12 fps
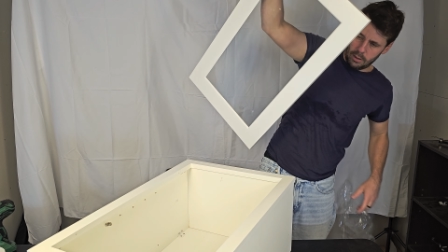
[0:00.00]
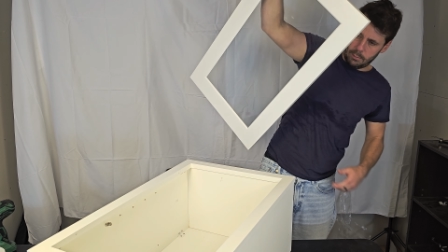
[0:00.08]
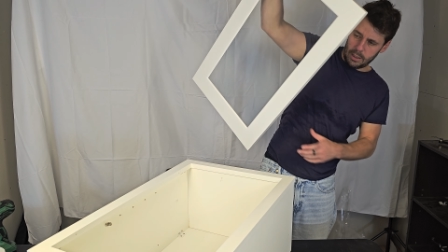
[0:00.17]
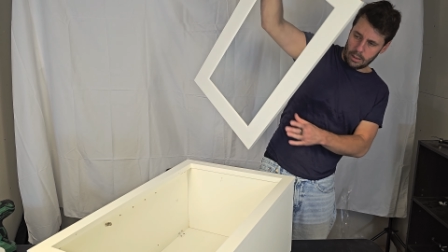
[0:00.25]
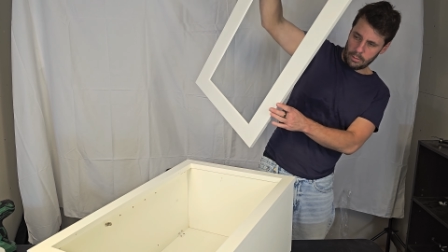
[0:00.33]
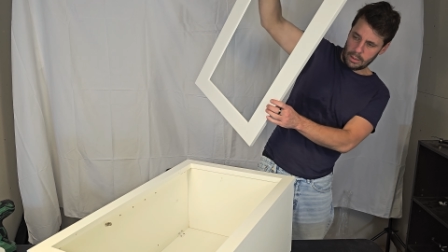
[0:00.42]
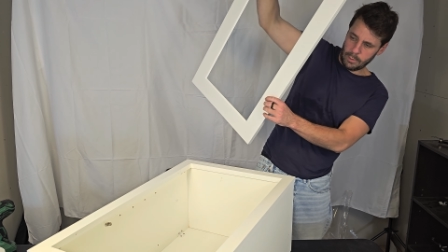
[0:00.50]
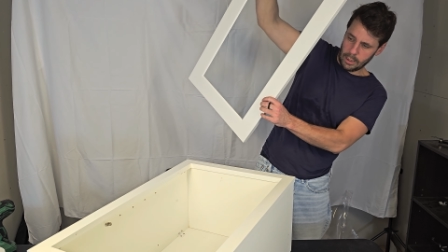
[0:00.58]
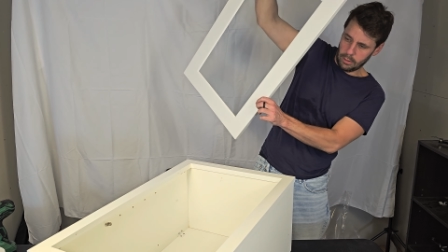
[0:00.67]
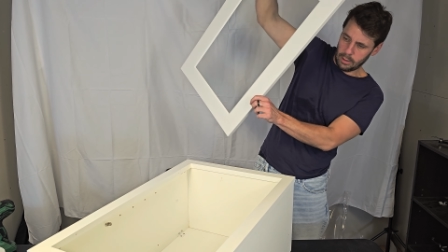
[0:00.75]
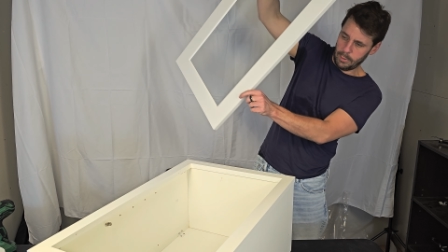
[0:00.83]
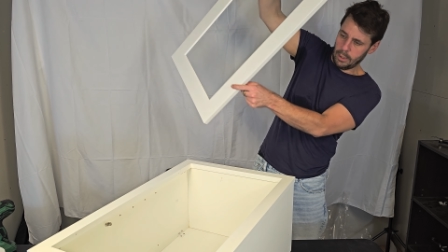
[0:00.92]
there we go, there we
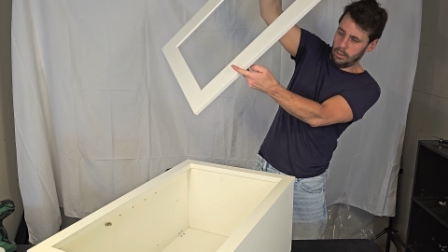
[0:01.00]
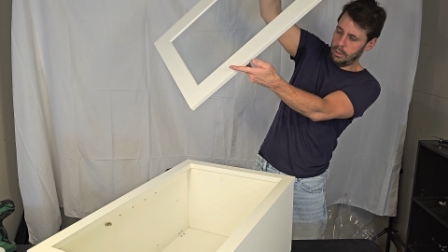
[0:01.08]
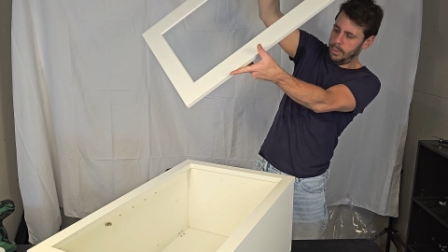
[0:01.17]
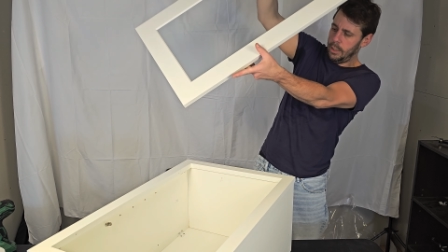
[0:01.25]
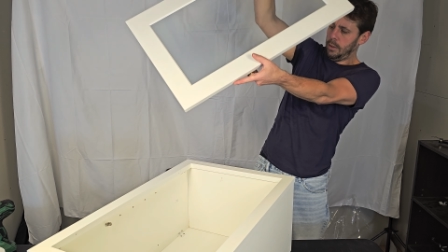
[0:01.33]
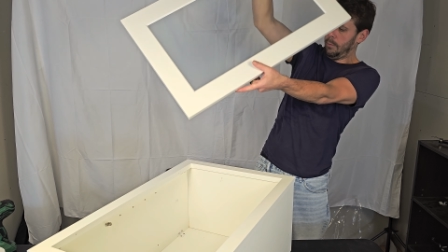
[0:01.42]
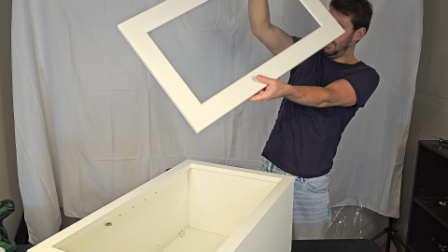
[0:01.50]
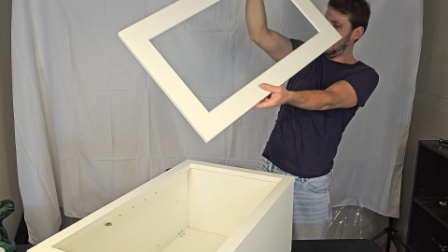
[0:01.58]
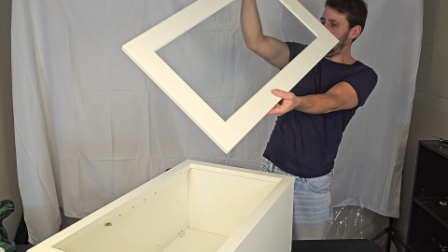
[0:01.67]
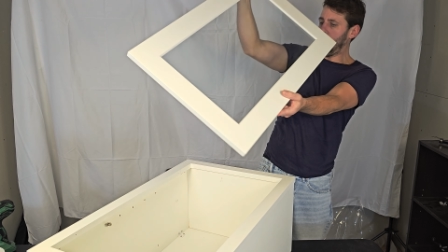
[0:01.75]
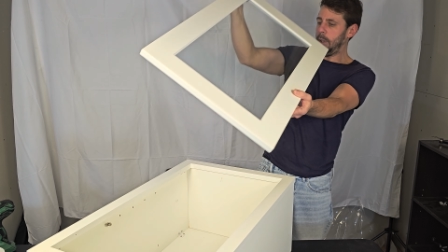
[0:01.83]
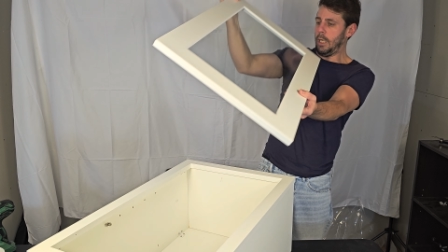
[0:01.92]
go, there we go, there we go, there we go,
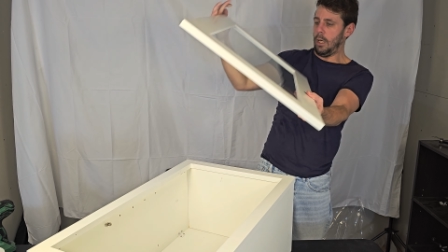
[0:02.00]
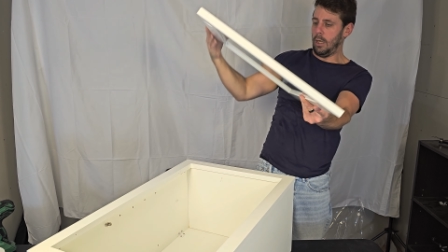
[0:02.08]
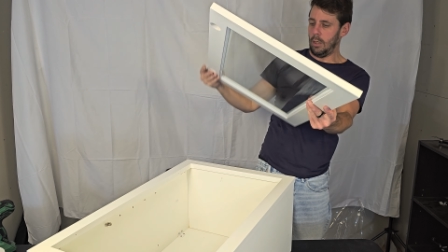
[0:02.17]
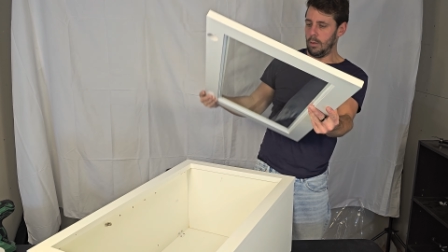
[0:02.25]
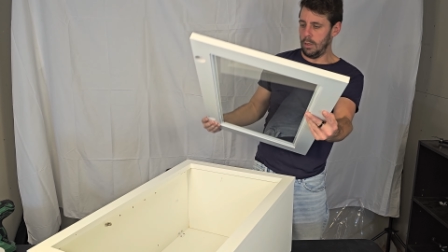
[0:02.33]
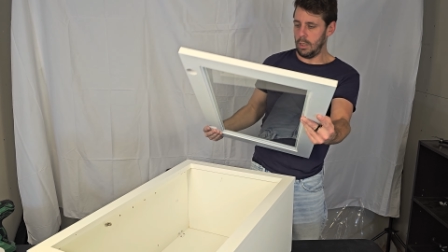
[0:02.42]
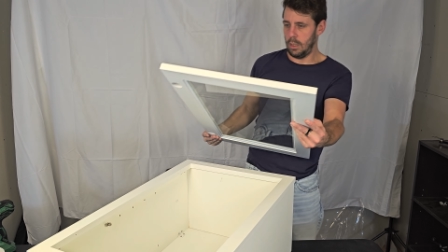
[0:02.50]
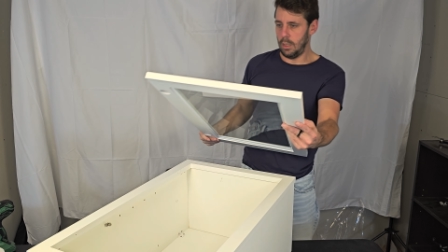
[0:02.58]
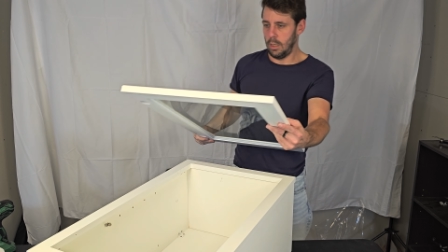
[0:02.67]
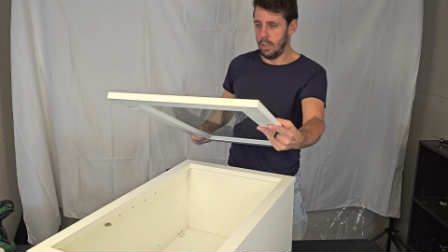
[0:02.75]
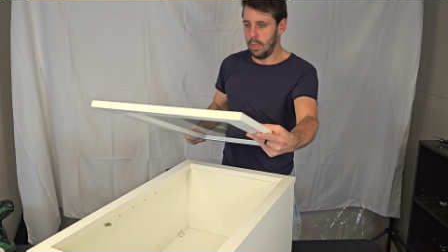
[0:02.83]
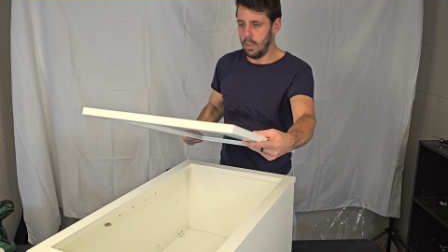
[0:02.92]
there we go.
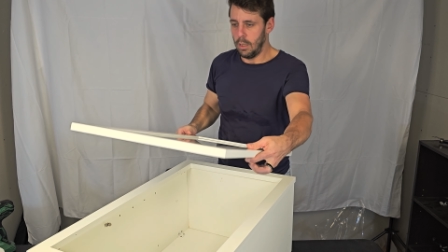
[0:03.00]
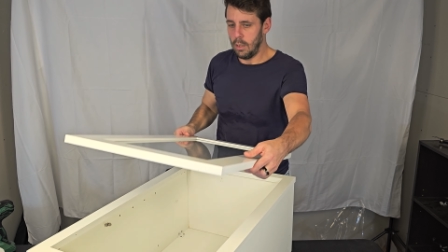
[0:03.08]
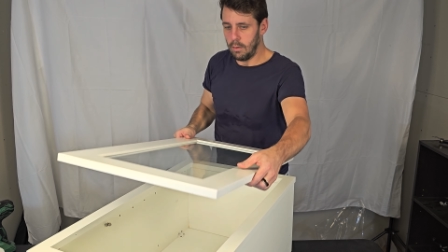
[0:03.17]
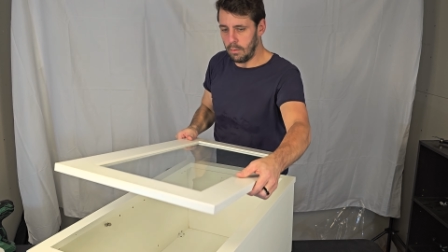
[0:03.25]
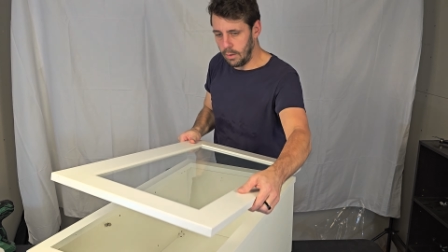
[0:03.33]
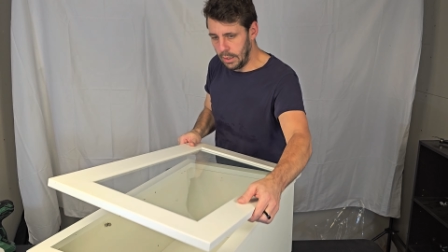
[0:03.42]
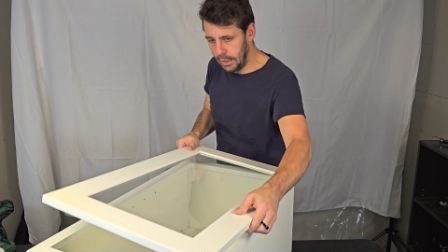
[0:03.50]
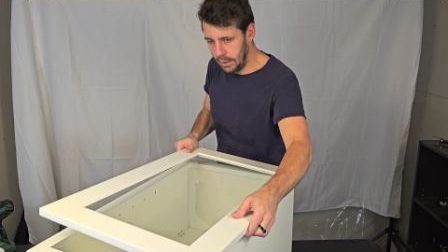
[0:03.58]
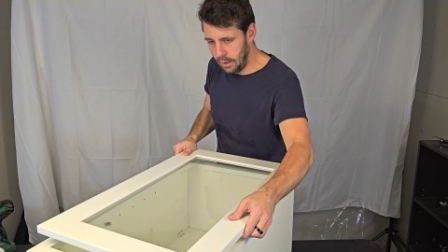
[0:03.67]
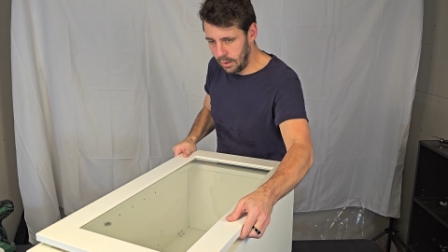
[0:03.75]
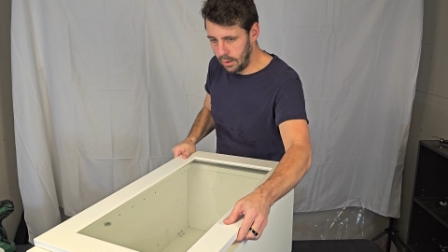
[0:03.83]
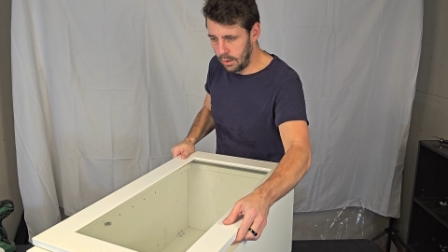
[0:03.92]
Right?
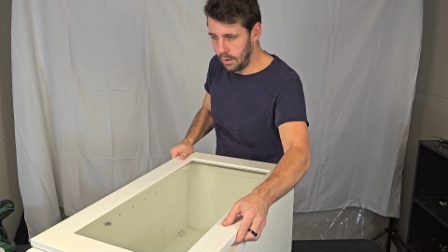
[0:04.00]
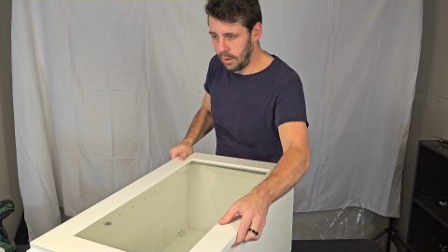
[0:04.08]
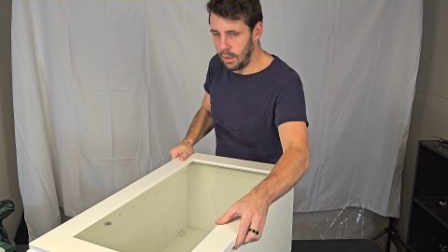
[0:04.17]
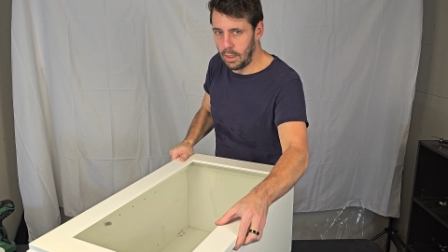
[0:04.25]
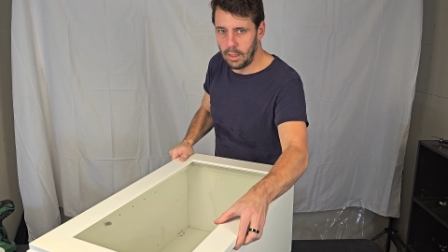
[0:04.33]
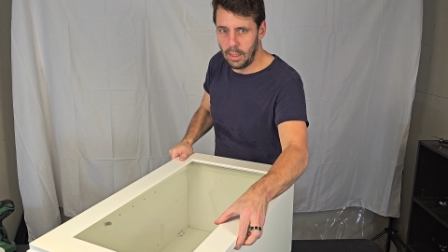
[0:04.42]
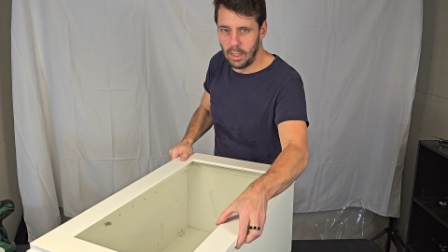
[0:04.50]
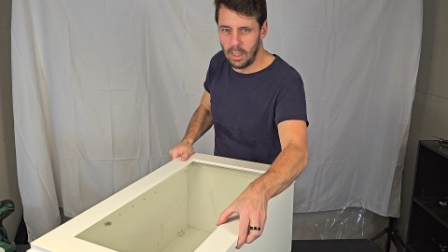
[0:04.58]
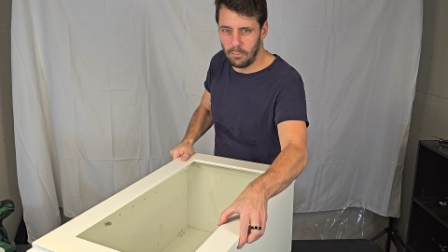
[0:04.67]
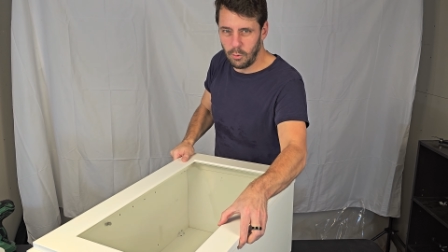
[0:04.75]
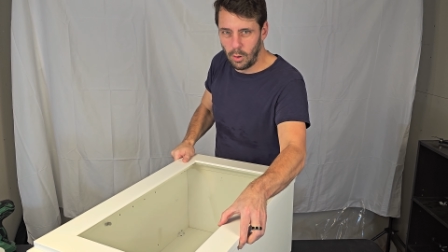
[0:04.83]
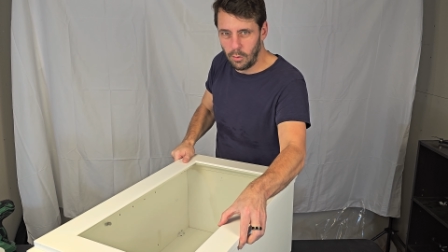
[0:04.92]
And then,
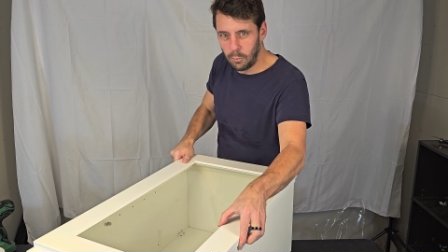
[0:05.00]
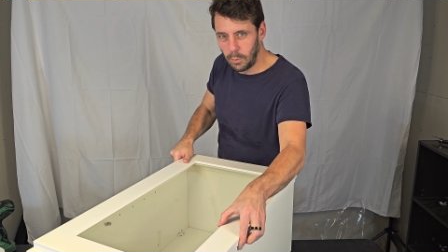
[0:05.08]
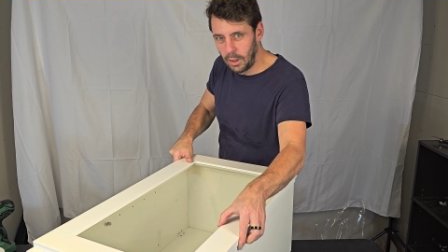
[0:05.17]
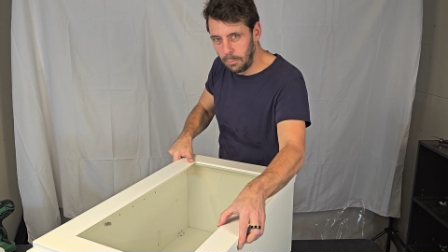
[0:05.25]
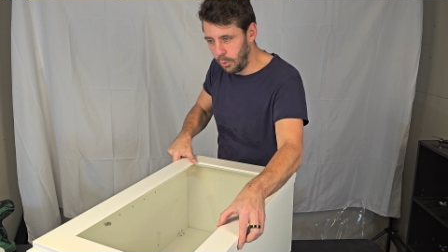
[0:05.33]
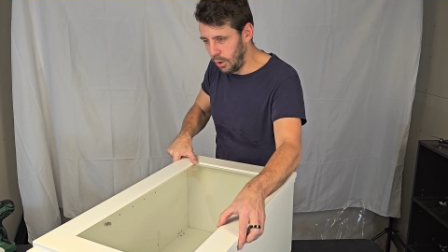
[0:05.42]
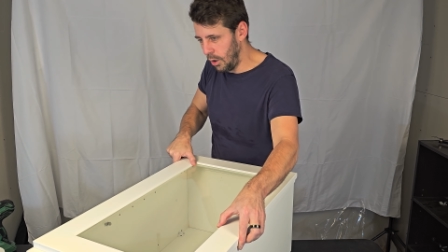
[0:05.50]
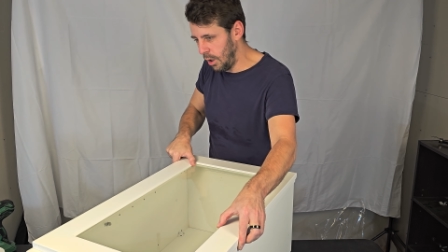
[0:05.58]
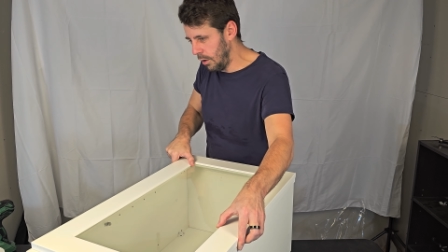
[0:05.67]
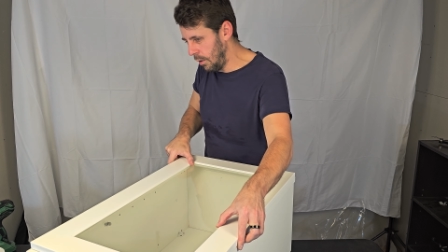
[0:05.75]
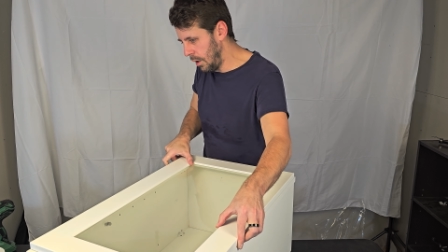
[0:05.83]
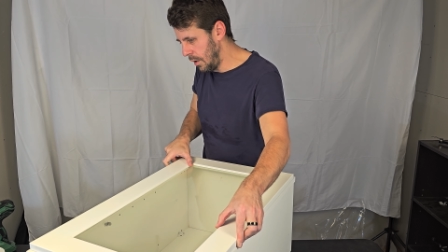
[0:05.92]
of course, we're going to put it
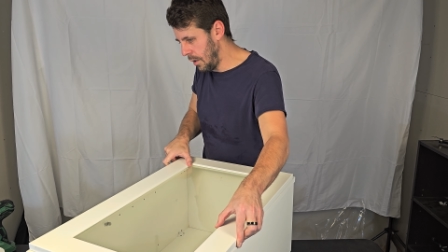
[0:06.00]
on